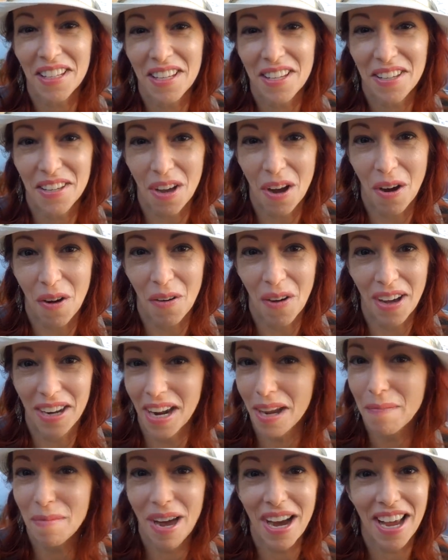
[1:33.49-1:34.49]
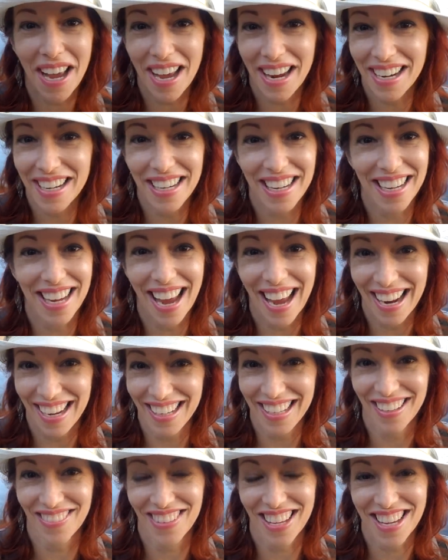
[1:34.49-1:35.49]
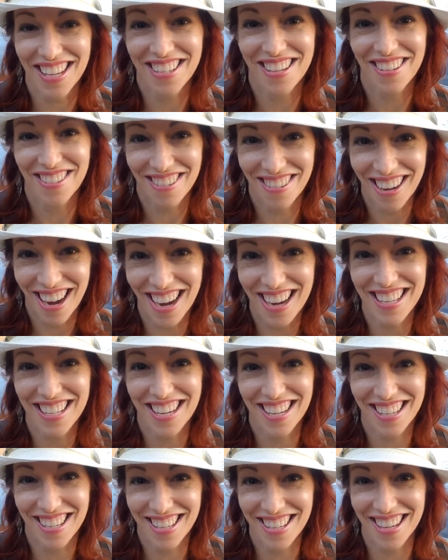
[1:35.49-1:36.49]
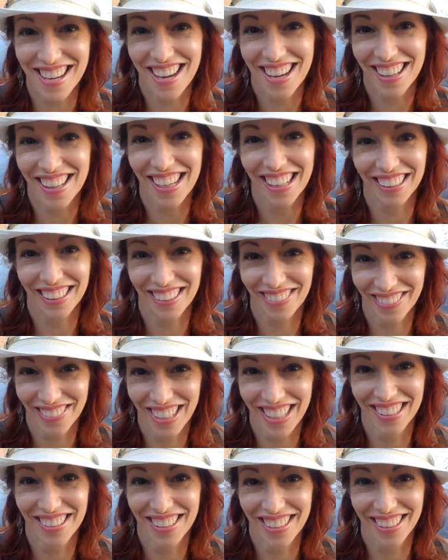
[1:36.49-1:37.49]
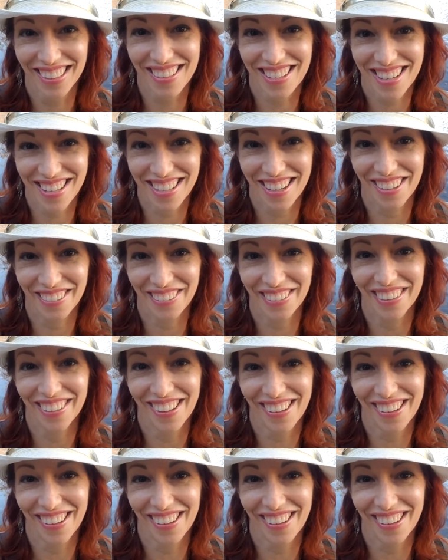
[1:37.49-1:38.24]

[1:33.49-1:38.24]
So, and I'm not editing any of this so you guys can see like the real deal stuff.